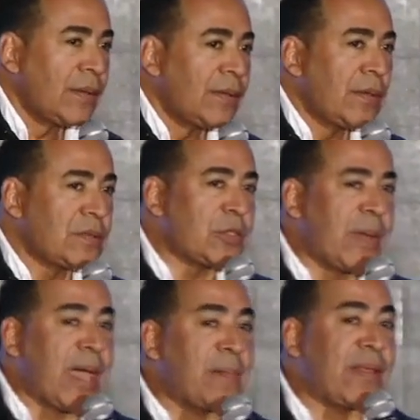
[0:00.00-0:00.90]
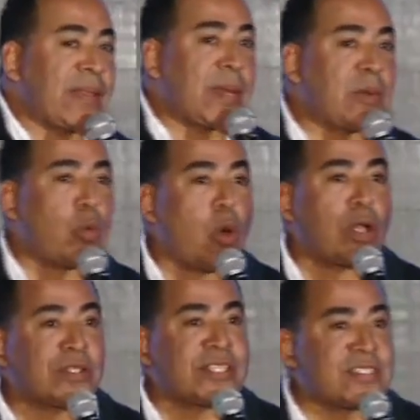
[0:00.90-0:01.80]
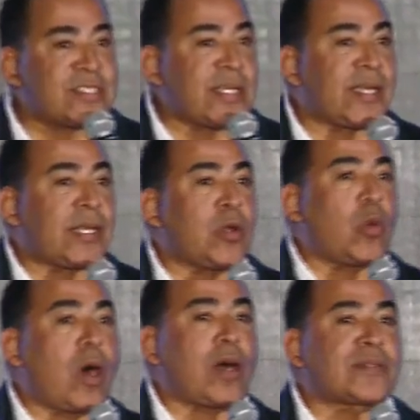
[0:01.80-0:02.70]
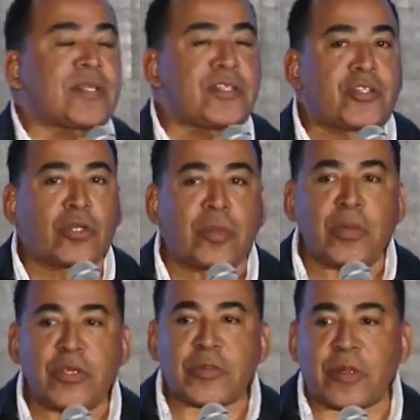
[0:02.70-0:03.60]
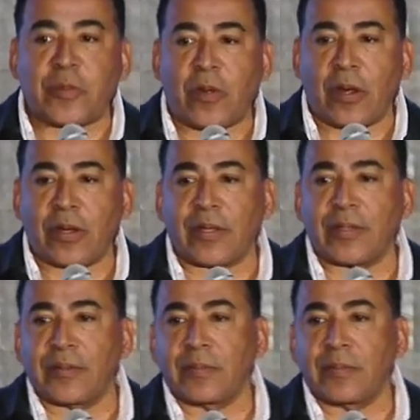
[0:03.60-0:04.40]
There was a man by the name of Walt Disney, and he walked into an amusement park.